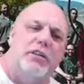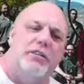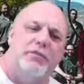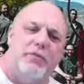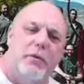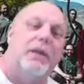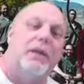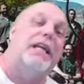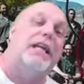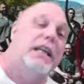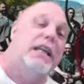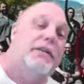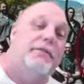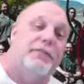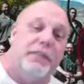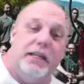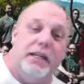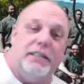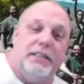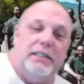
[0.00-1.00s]
from
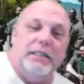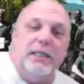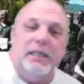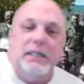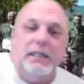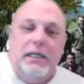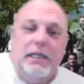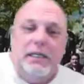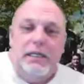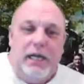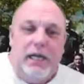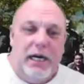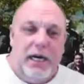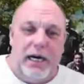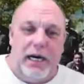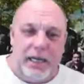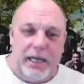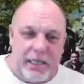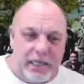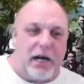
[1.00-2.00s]
Clifton,
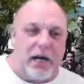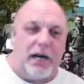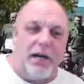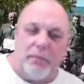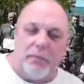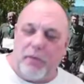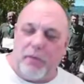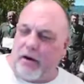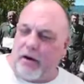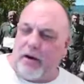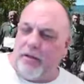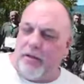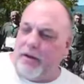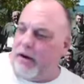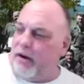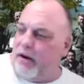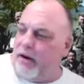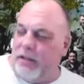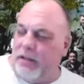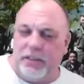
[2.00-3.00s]
in Connemara
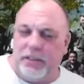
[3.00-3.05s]
there.